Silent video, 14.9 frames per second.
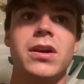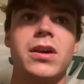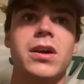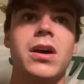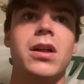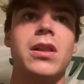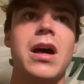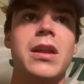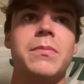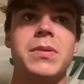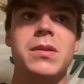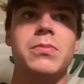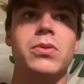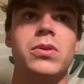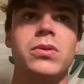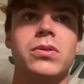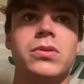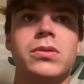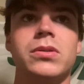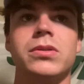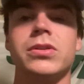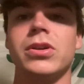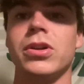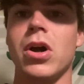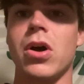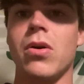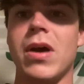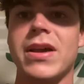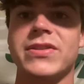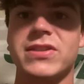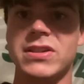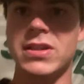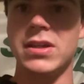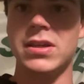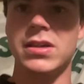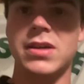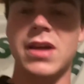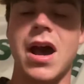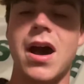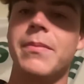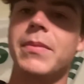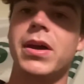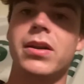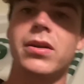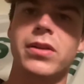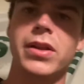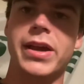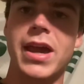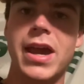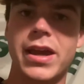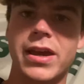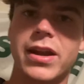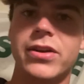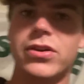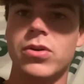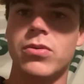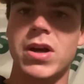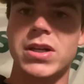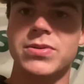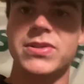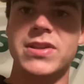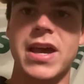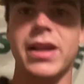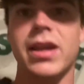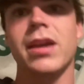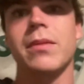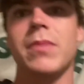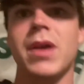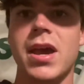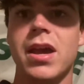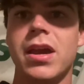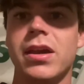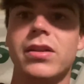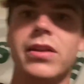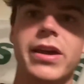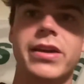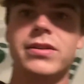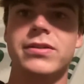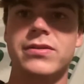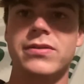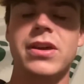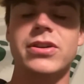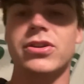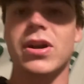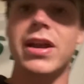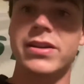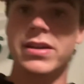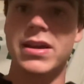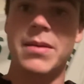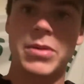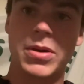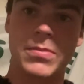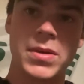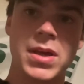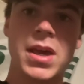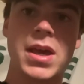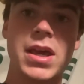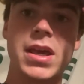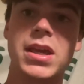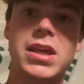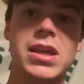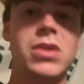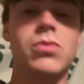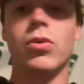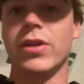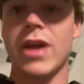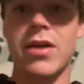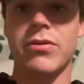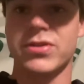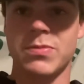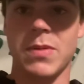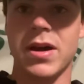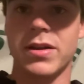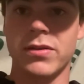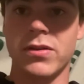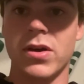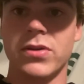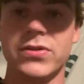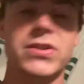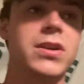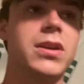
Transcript: a lot of people, I see comment or like, hey, can I do a Watch with Zack game? Hey, like, they try and DM him. He will not respond to those.